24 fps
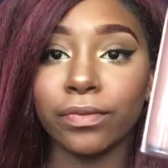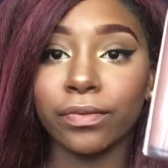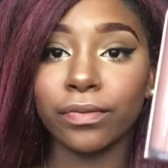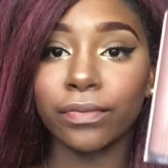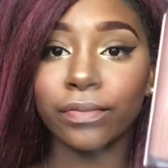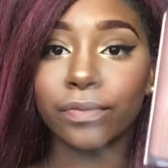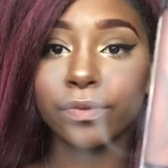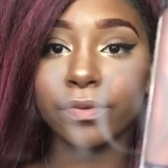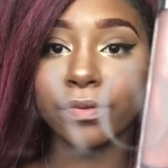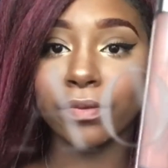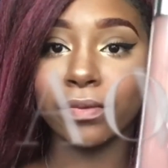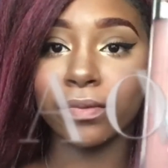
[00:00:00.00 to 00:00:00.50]

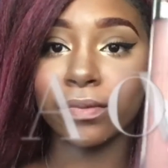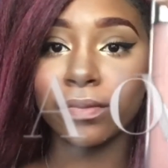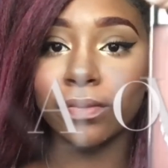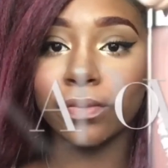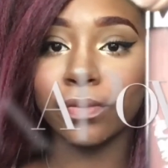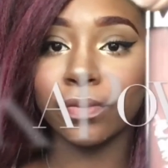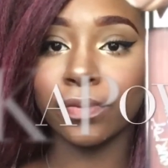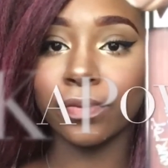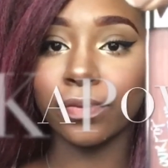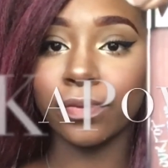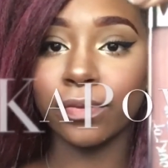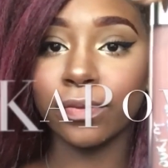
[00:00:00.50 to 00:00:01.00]

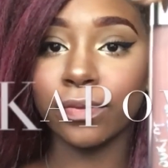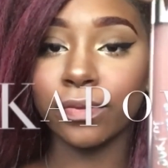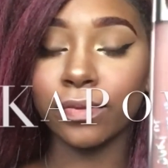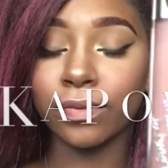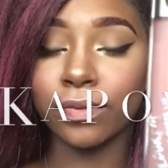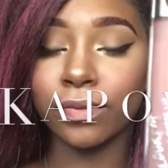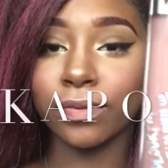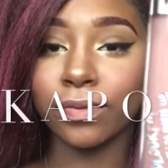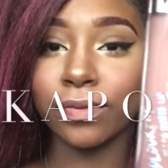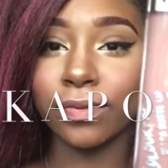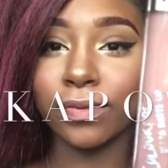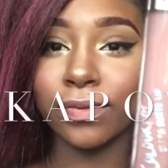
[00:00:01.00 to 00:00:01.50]

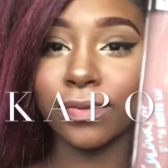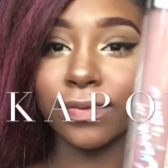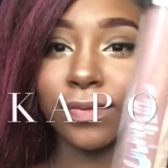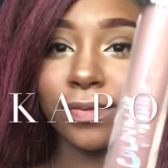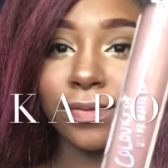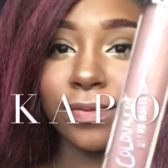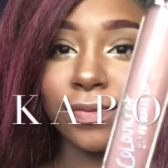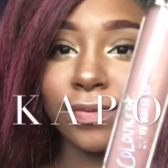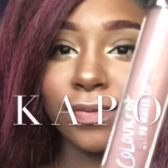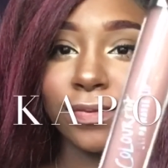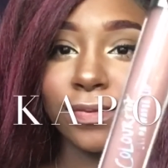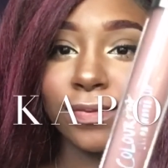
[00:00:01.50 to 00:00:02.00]

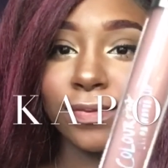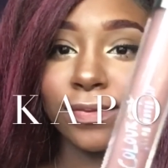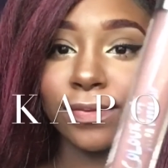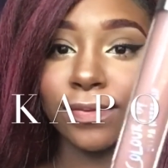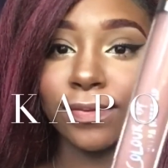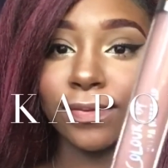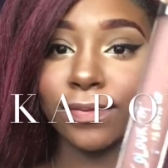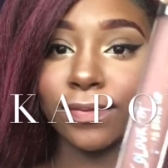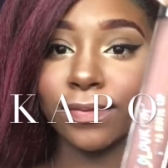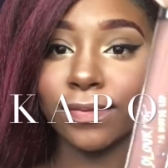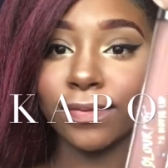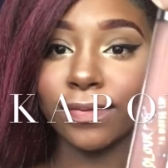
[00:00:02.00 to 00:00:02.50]

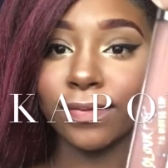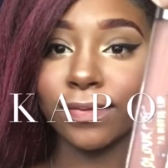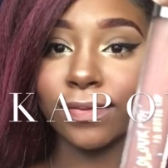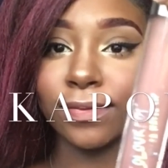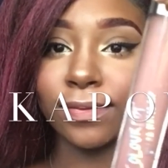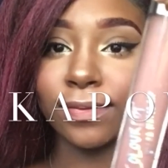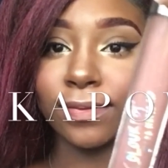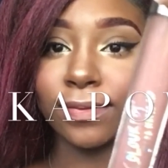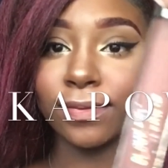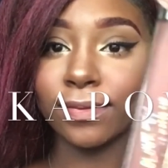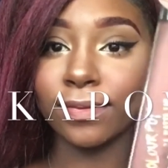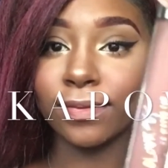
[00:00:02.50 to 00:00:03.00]

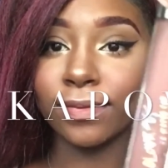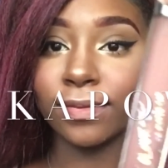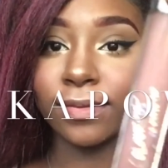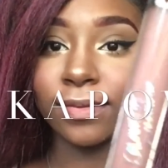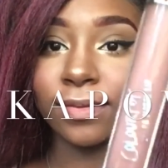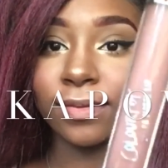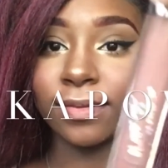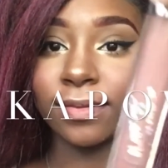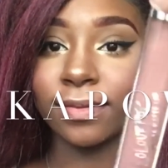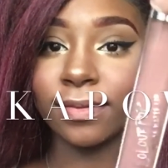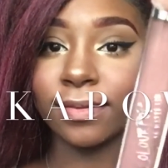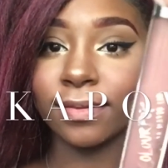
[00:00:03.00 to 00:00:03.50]

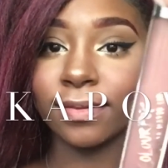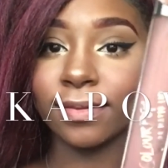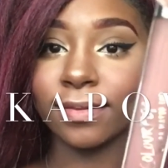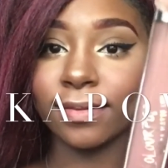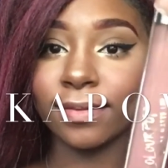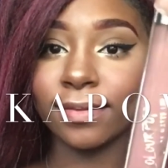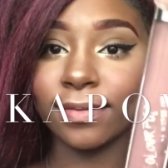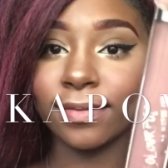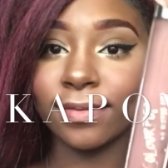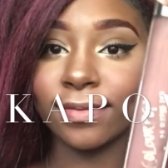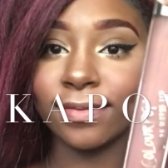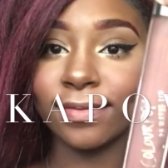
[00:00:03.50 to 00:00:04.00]

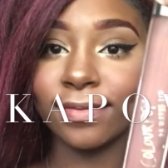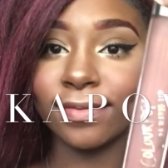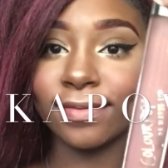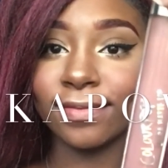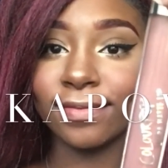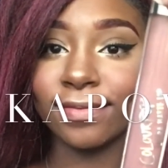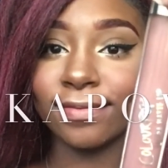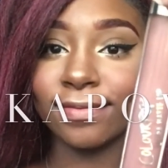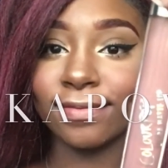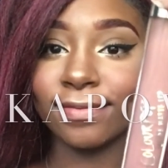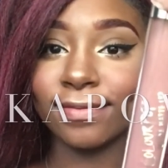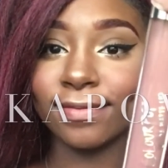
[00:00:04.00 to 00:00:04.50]

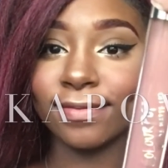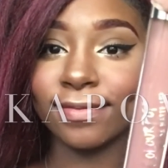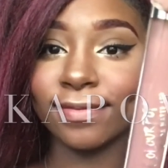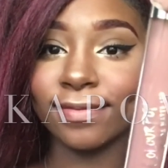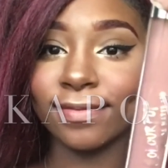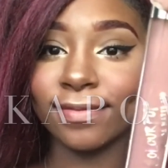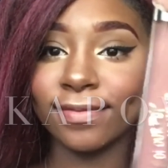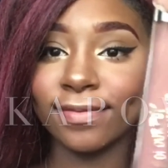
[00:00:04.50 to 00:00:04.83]
[no speech]